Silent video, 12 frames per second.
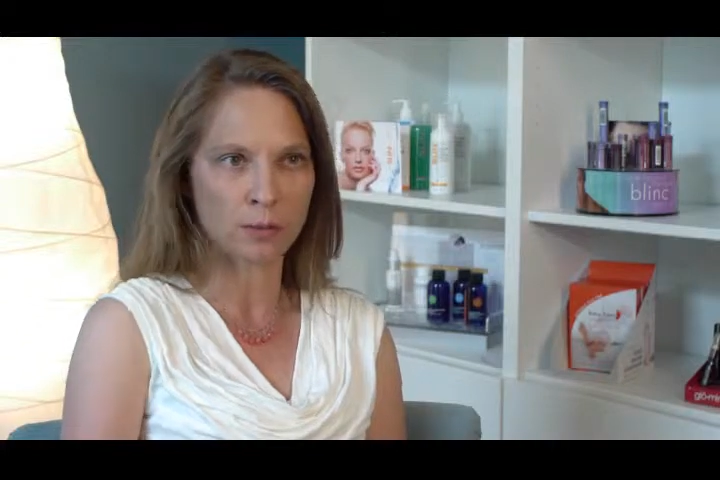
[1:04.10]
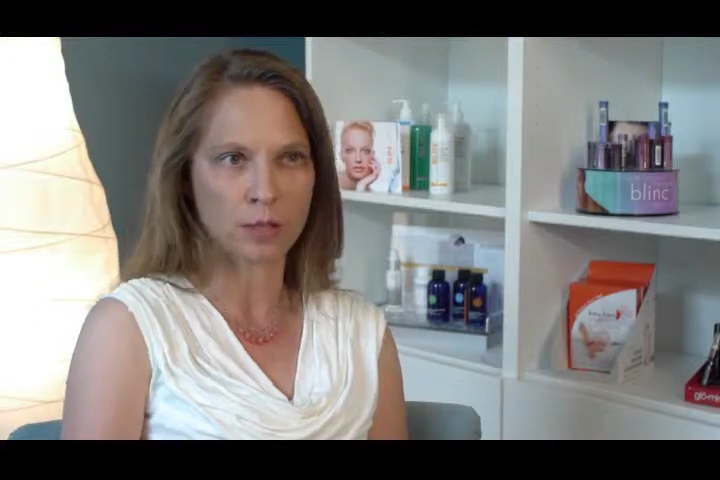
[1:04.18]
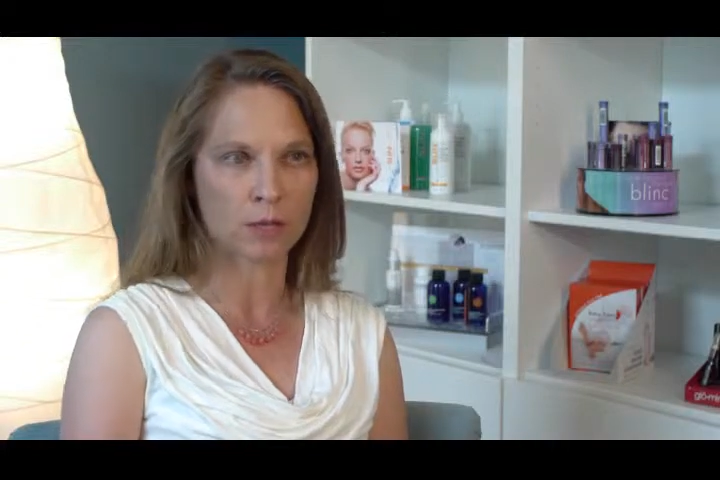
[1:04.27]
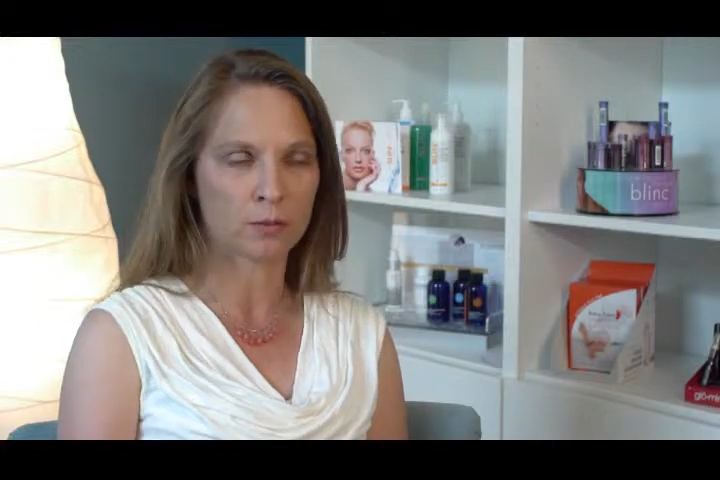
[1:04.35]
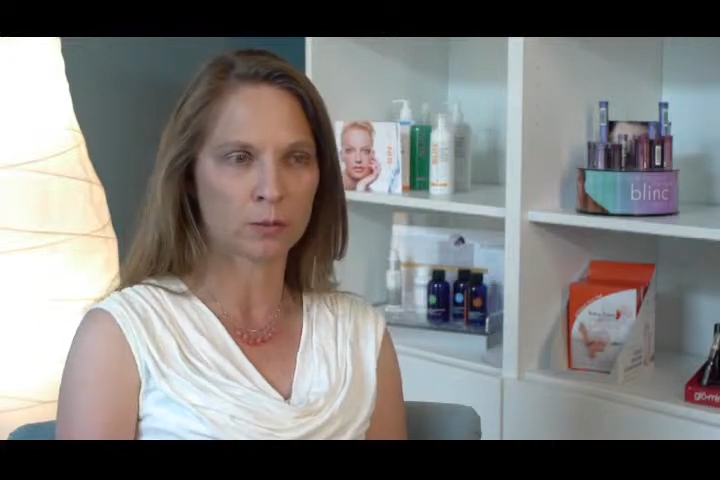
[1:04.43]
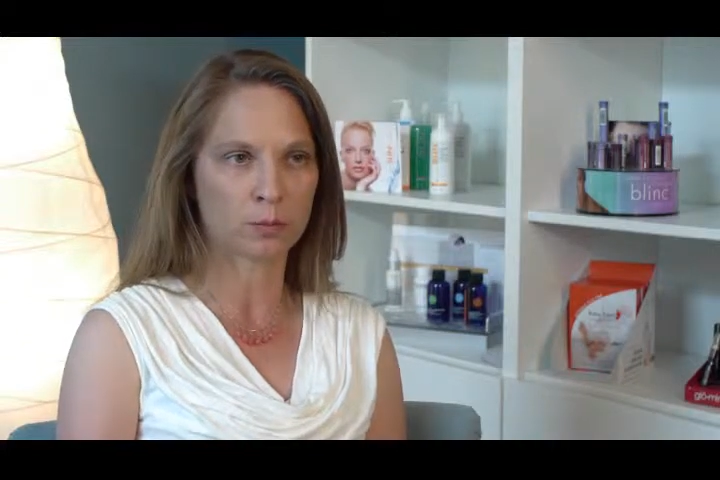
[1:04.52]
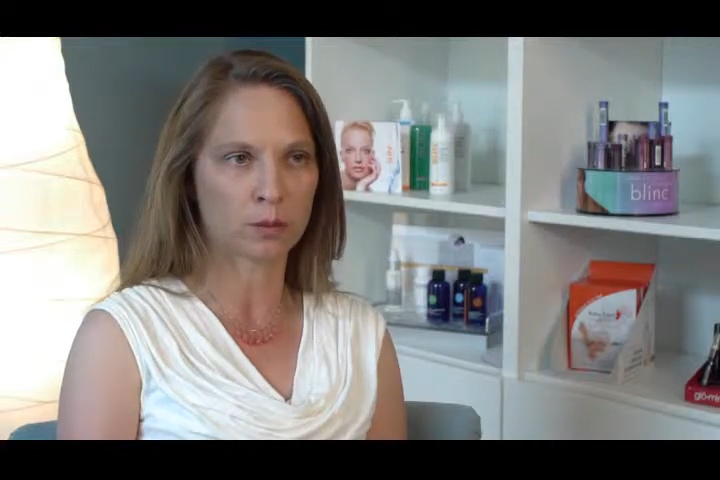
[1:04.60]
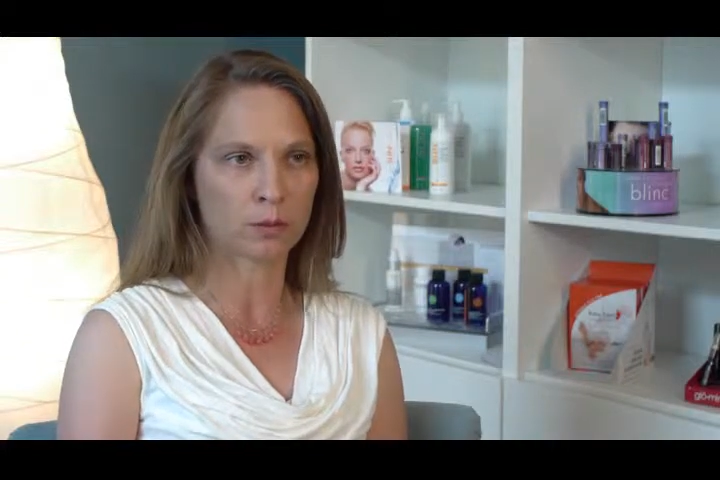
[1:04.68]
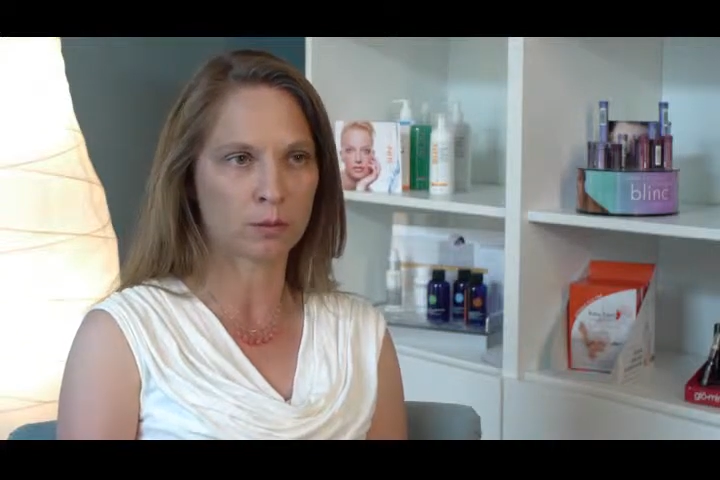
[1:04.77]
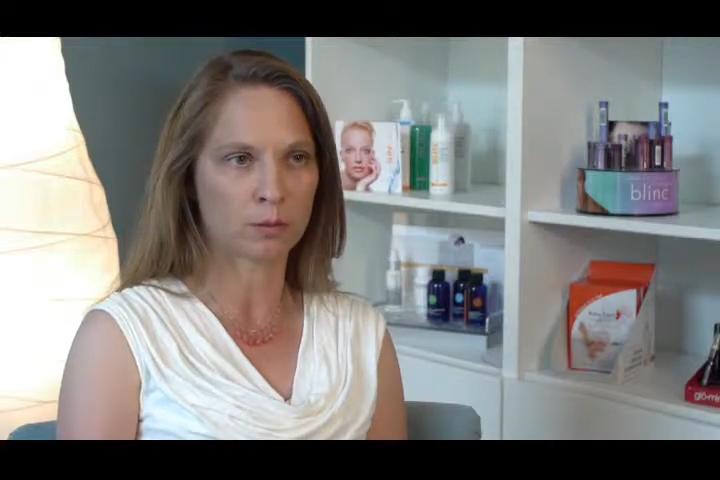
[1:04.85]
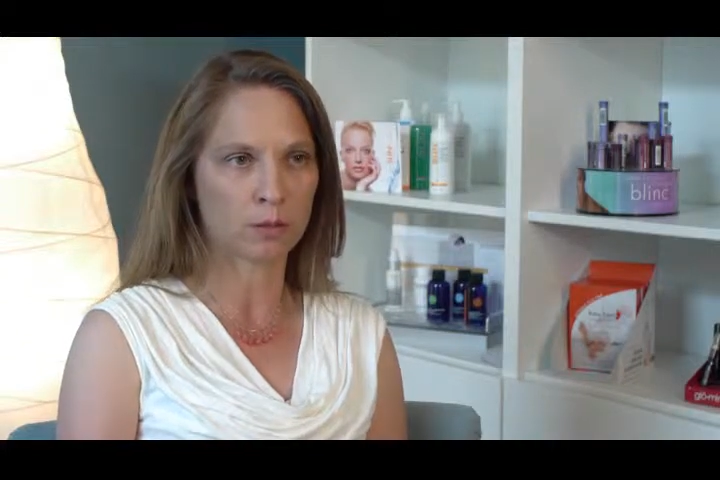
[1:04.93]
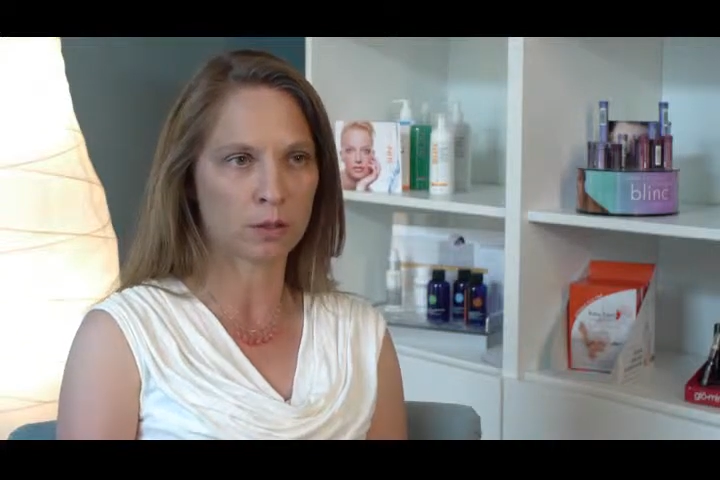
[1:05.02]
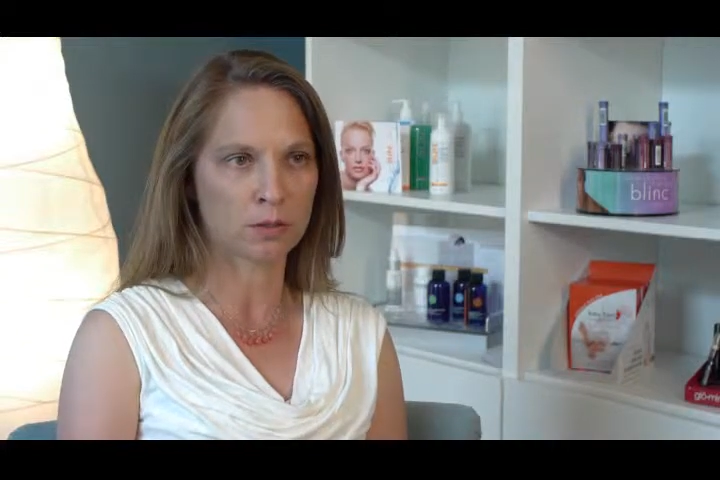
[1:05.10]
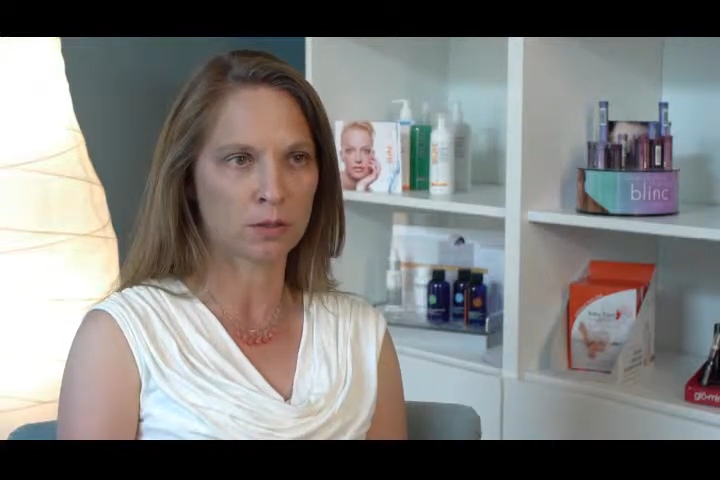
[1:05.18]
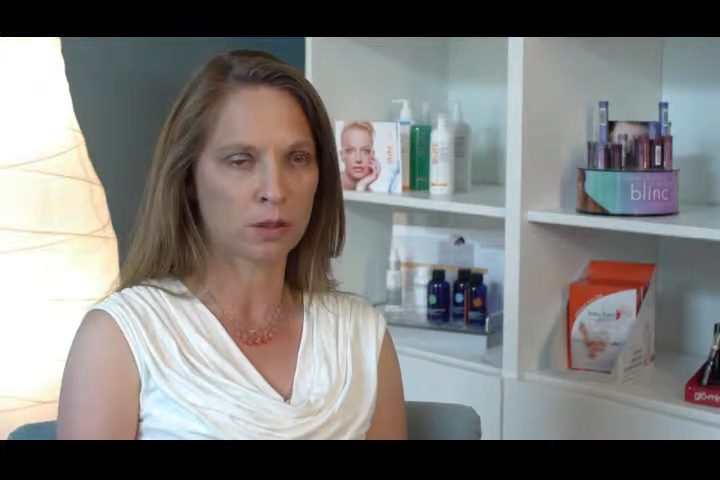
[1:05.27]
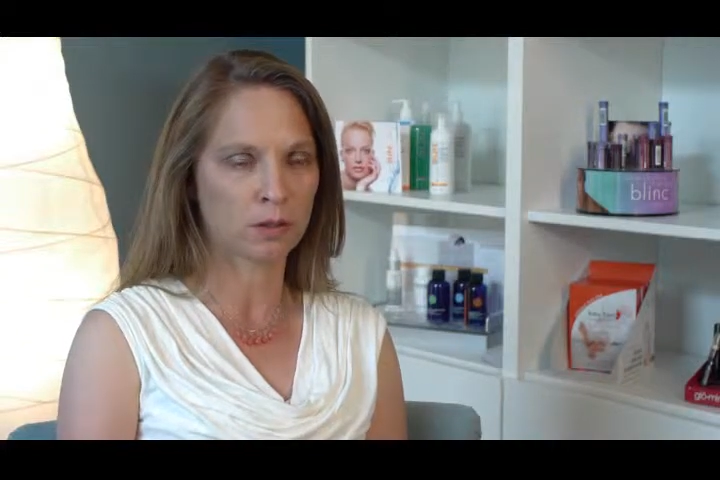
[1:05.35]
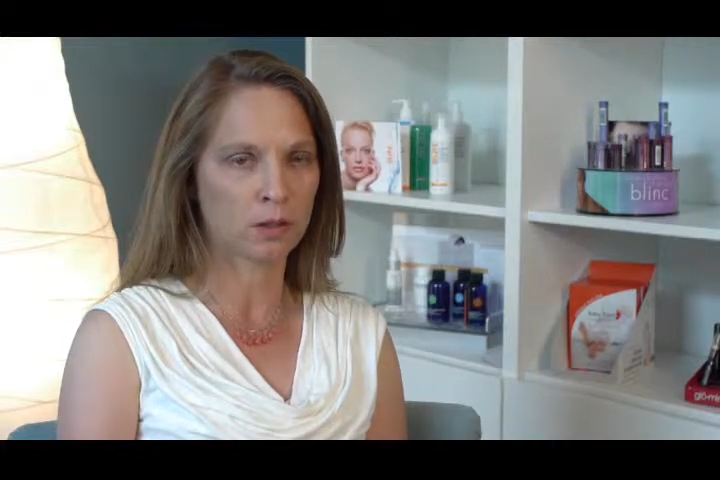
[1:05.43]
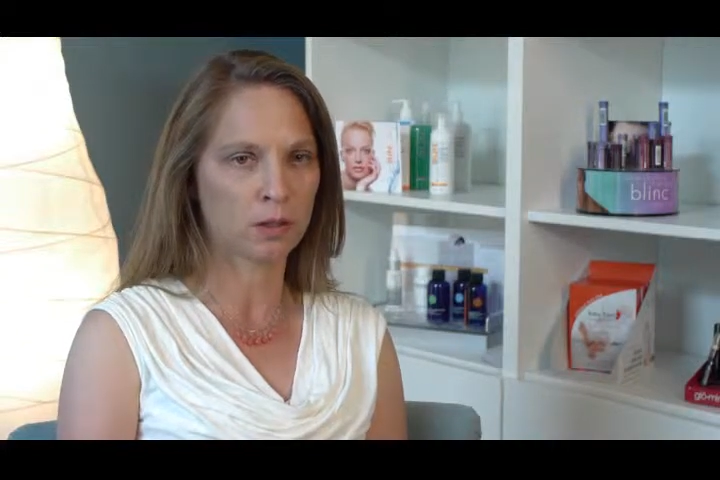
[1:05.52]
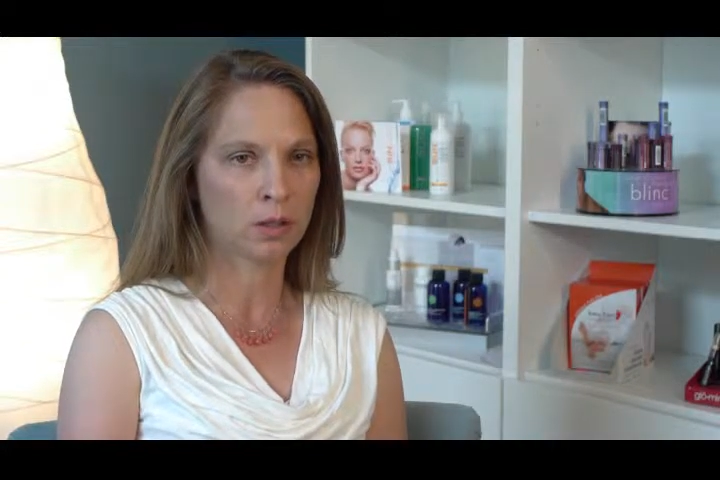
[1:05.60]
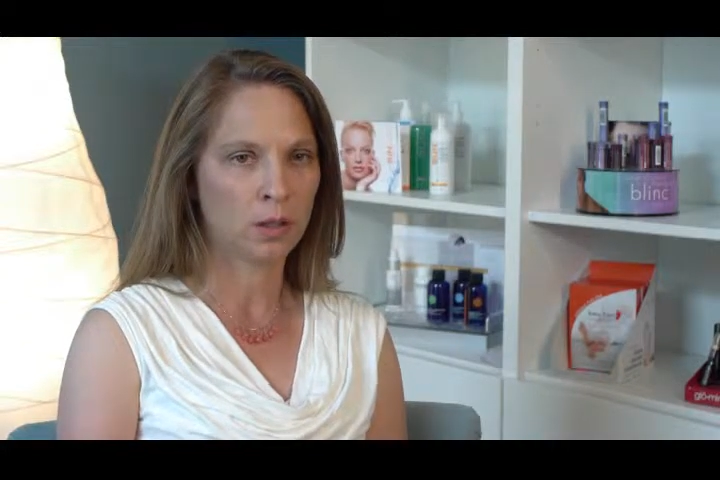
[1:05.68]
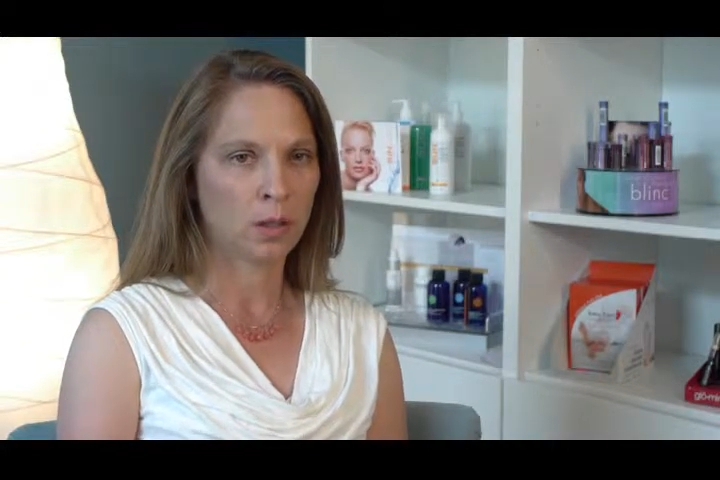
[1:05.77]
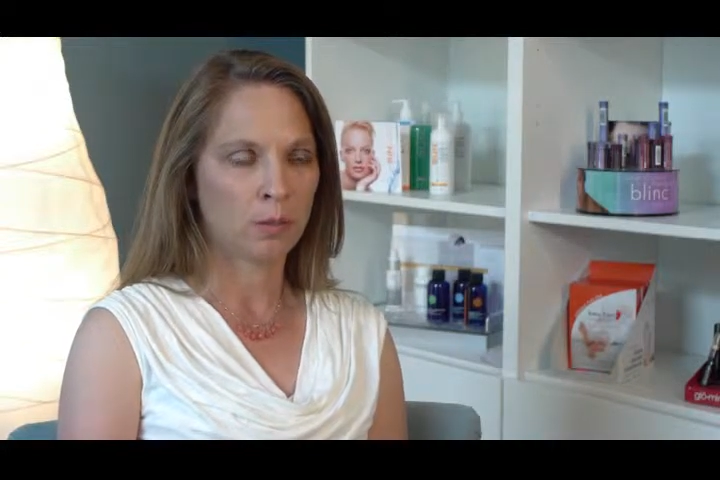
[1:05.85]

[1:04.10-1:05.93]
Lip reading: to be covered with concealer,